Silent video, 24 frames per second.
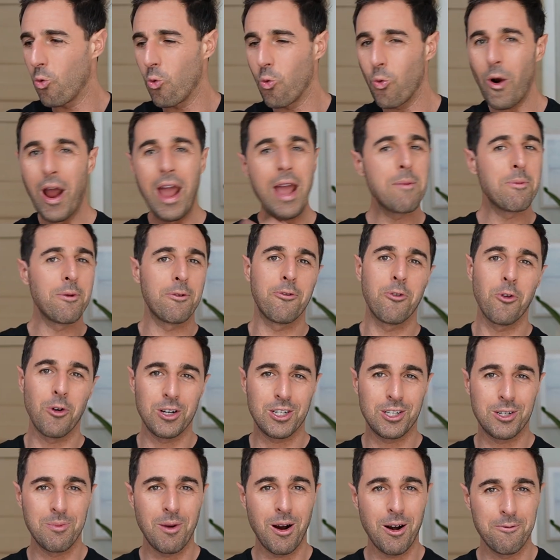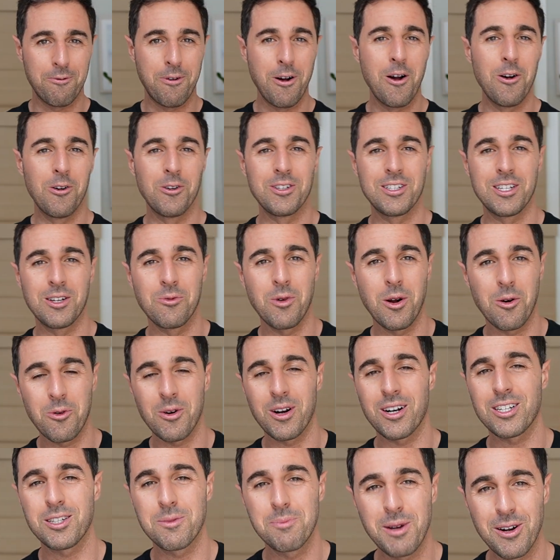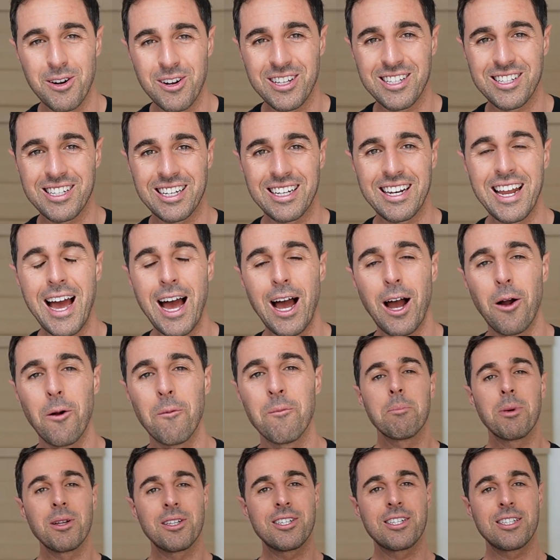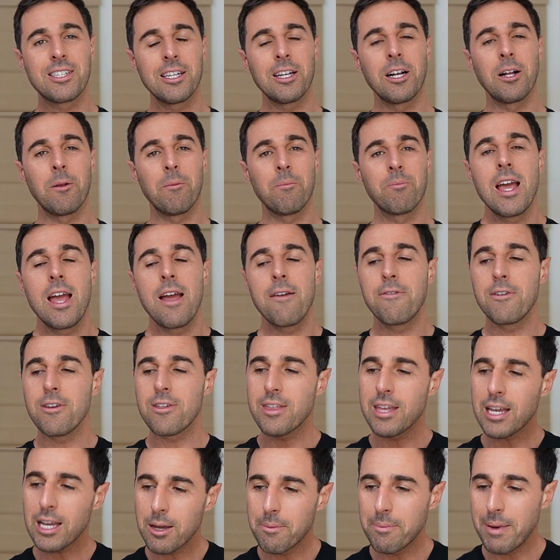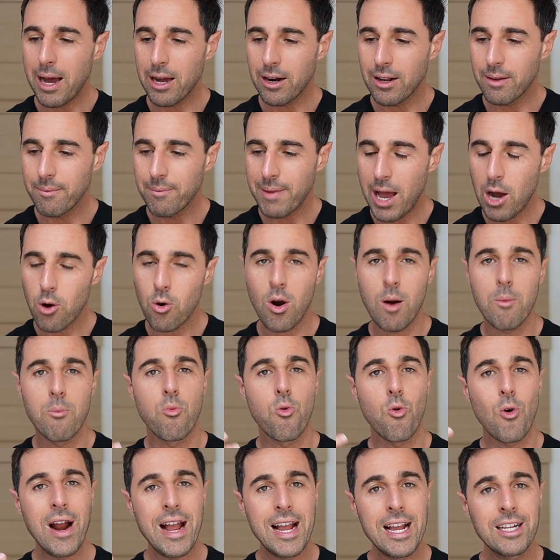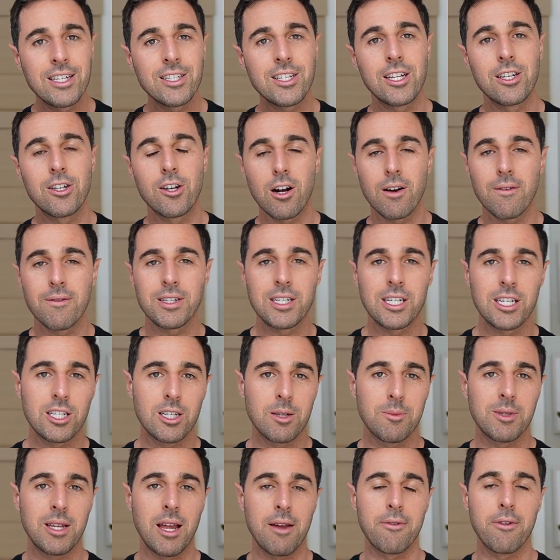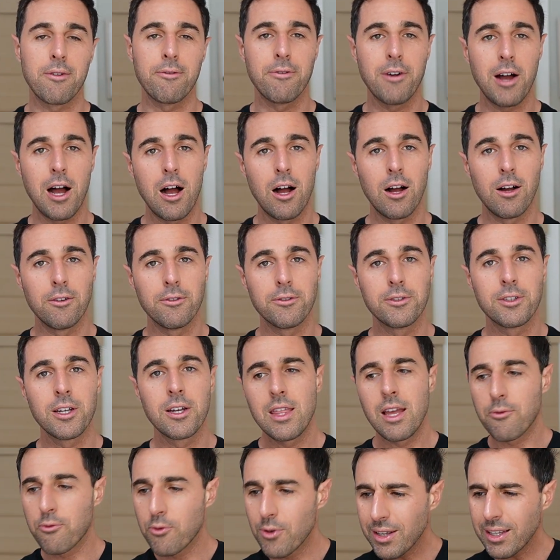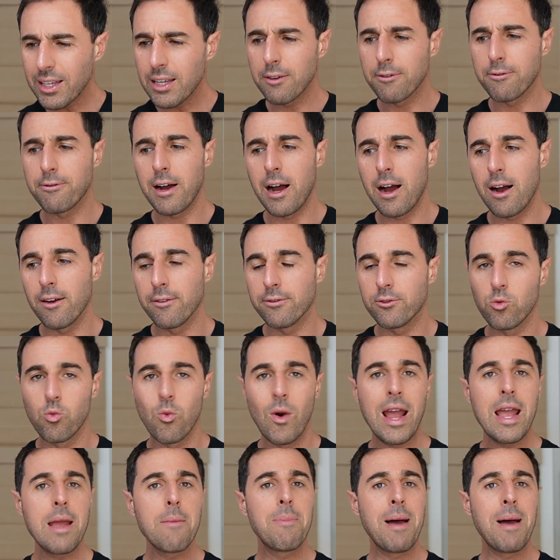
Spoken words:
way before smartphones and what we're experiencing now. But still, if you think about it, how our brains and nervous systems have evolved, they've really evolved way